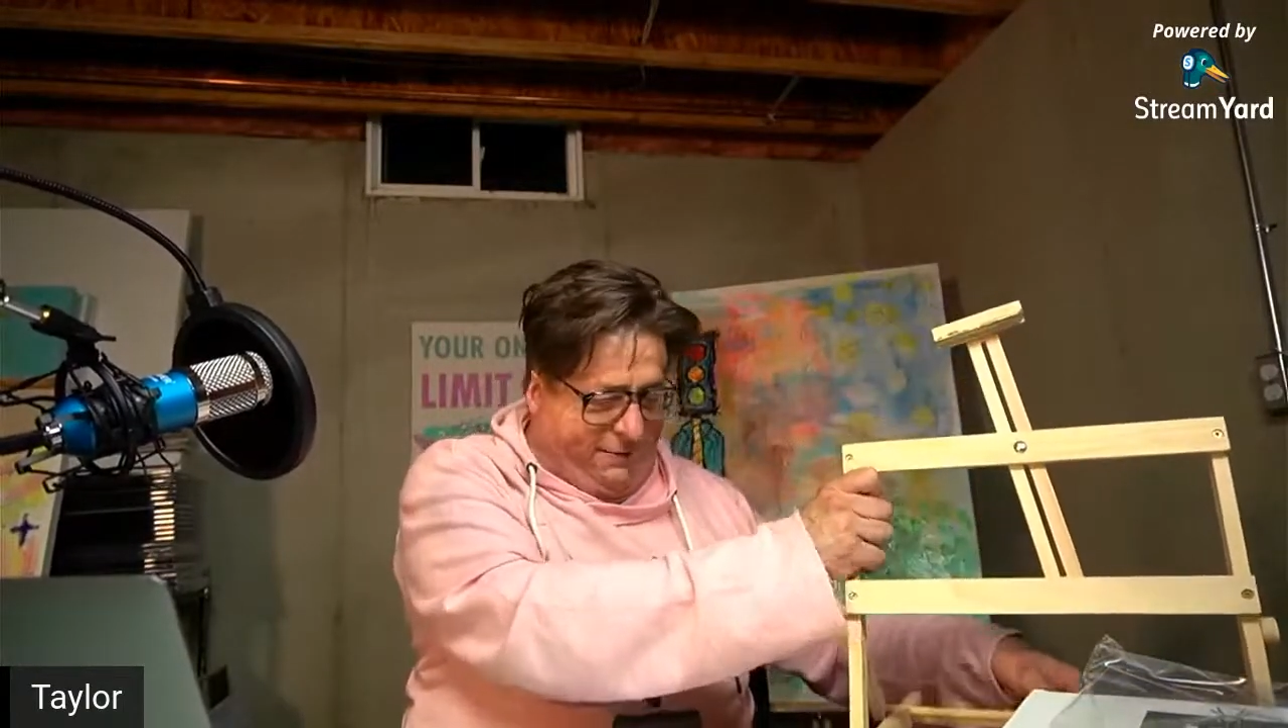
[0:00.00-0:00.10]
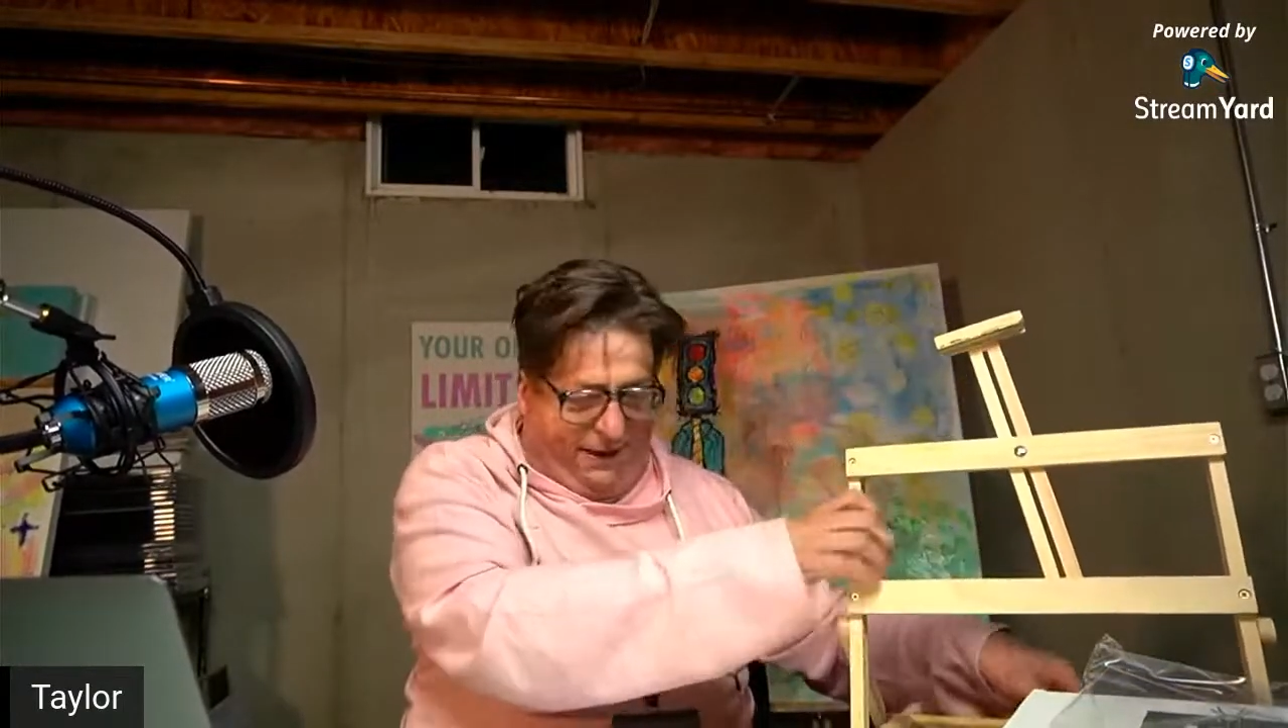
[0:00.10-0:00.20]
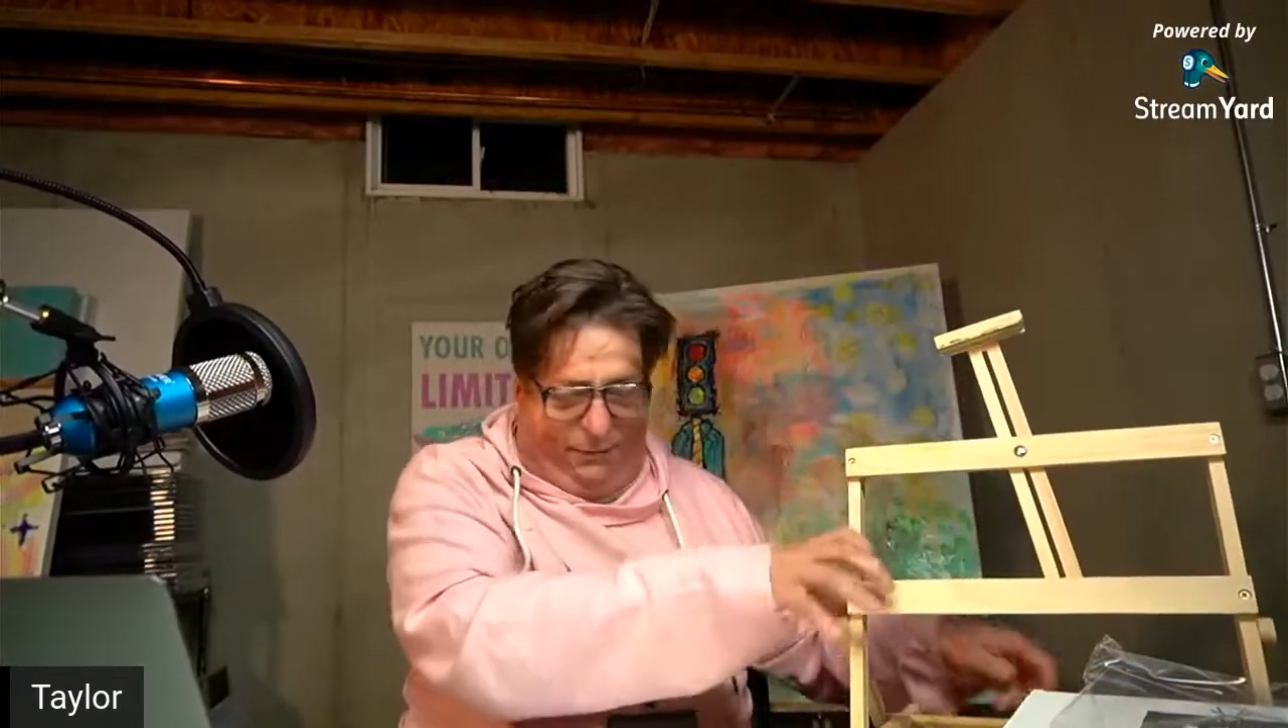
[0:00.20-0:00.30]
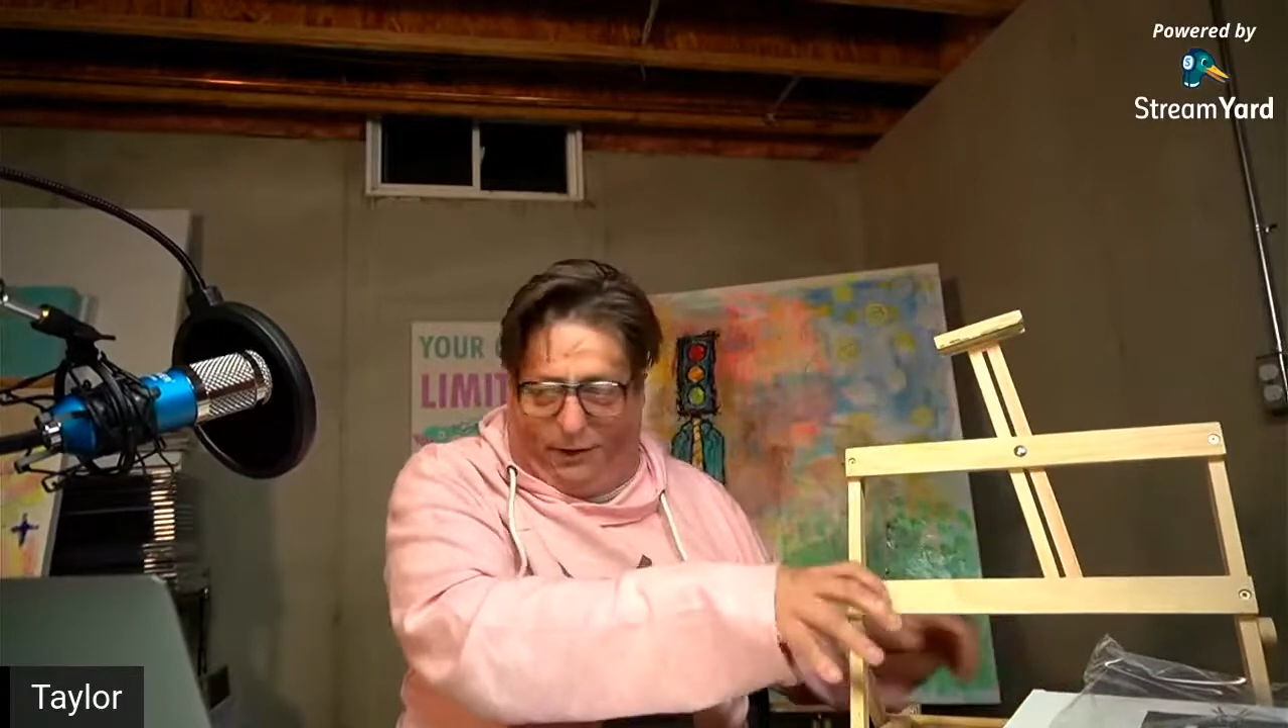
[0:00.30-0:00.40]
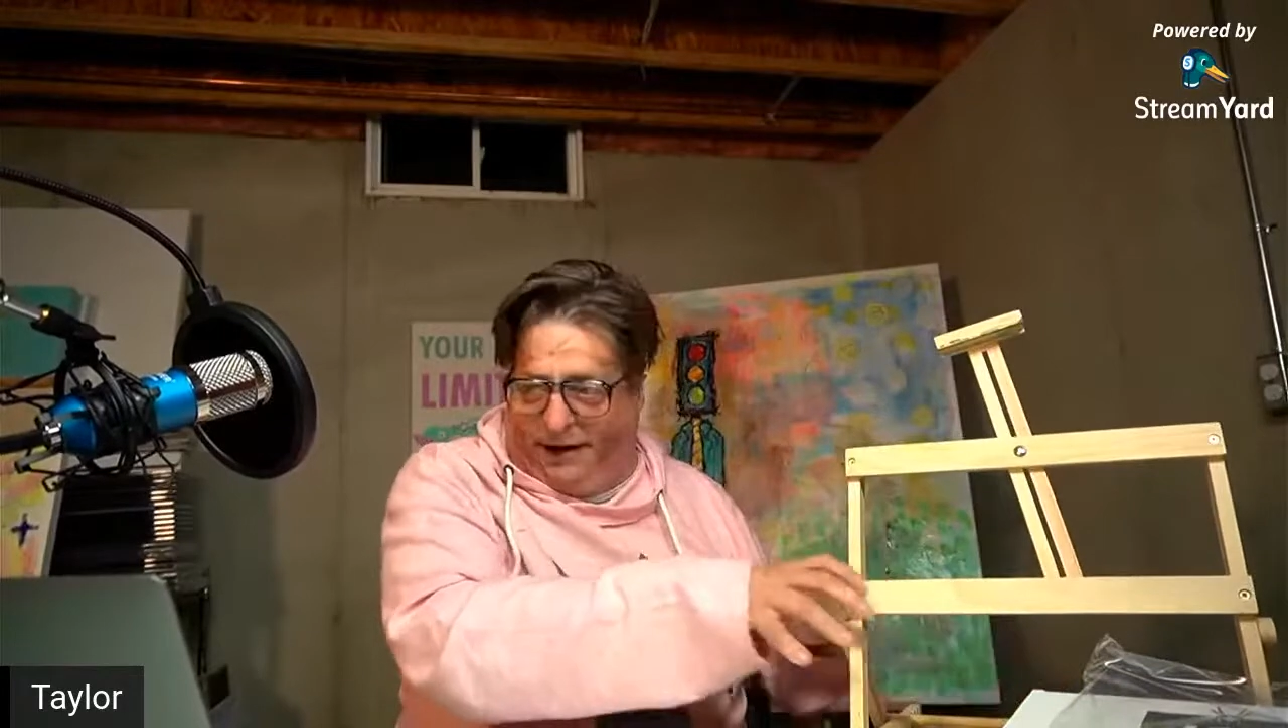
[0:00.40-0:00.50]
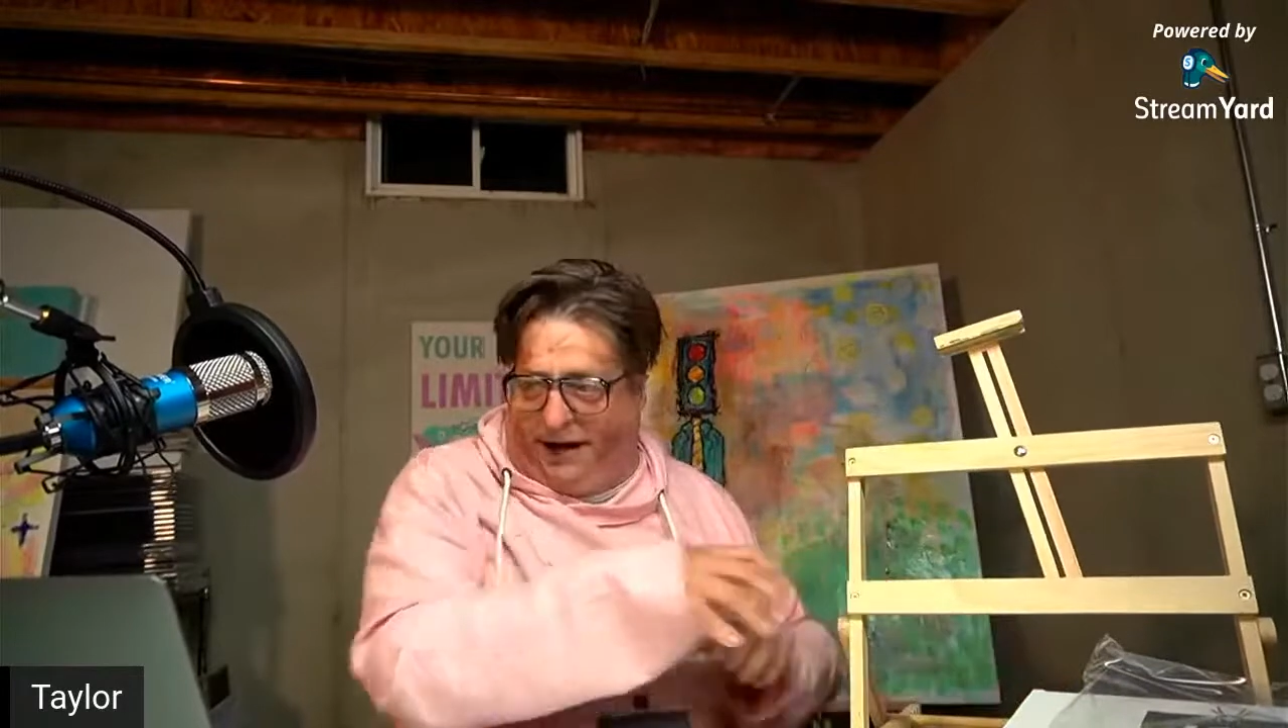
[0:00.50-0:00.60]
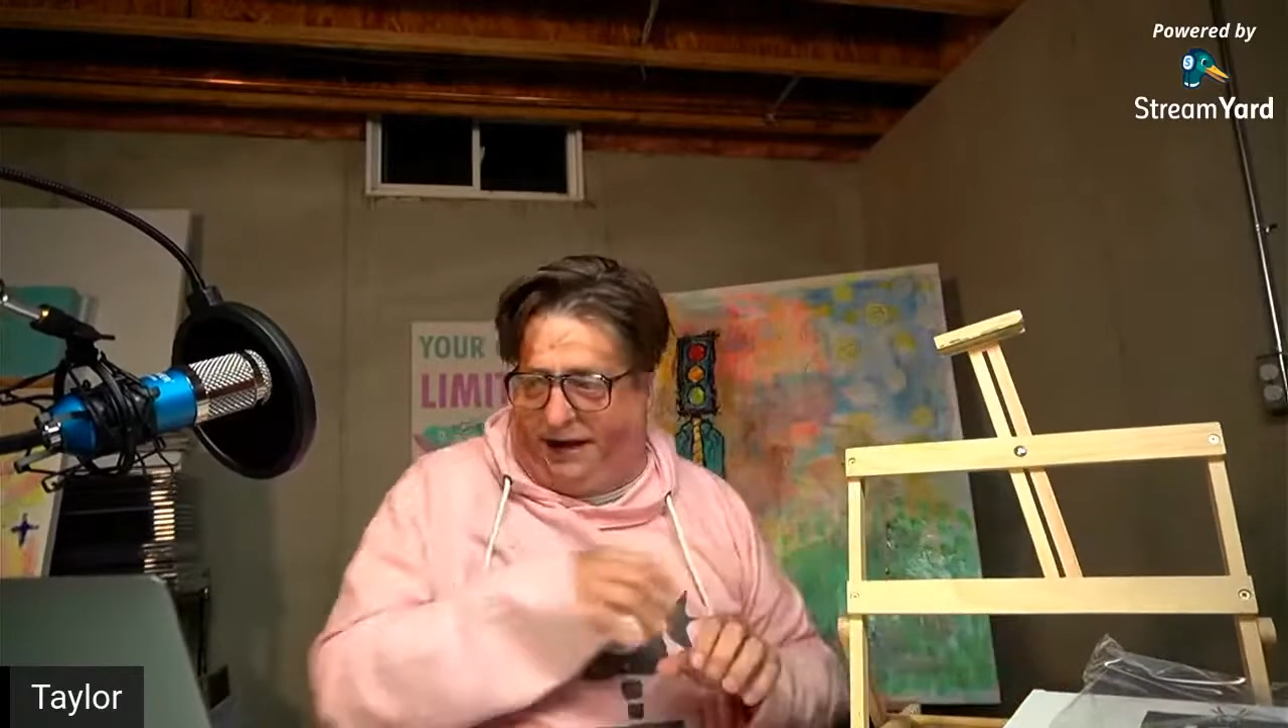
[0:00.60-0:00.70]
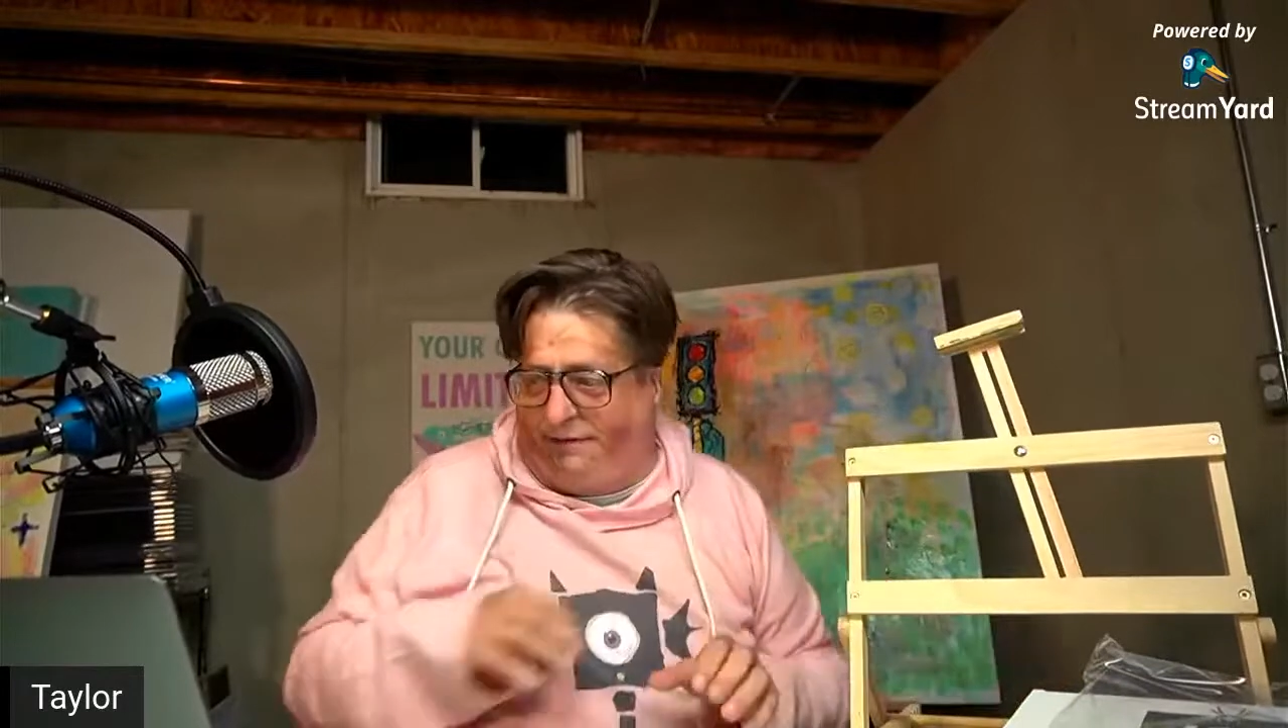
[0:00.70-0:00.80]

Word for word: but he won a heck